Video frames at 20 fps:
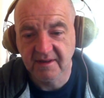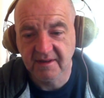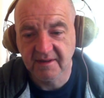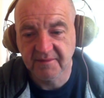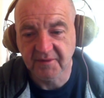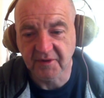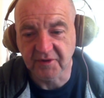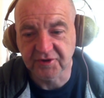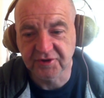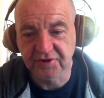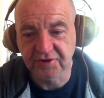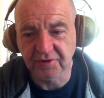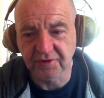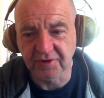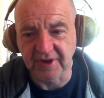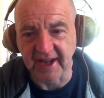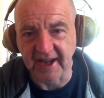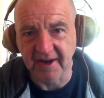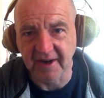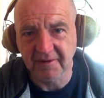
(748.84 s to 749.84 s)
I'm not sure
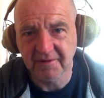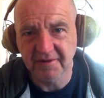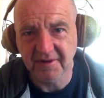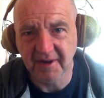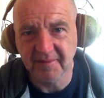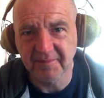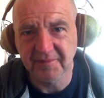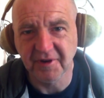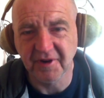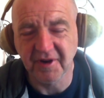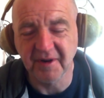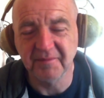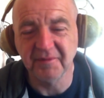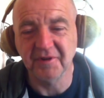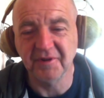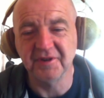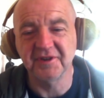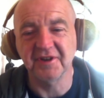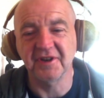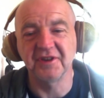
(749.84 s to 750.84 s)
now. I'm not I'm
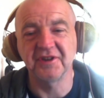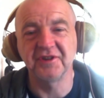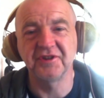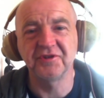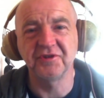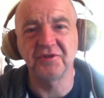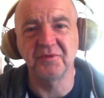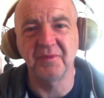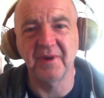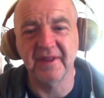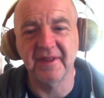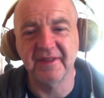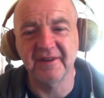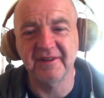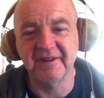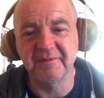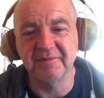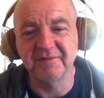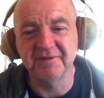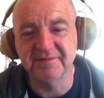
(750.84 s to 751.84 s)
not entirely sure whether
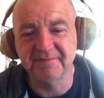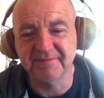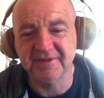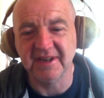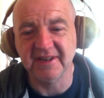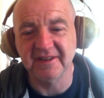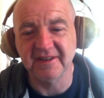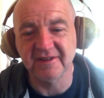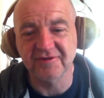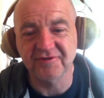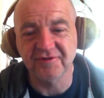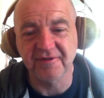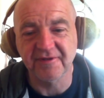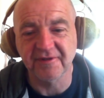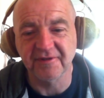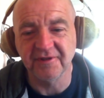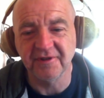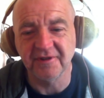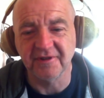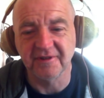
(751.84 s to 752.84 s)
he was telling the truth or
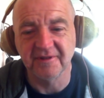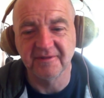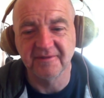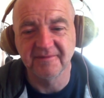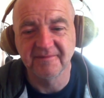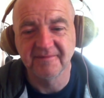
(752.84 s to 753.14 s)
not.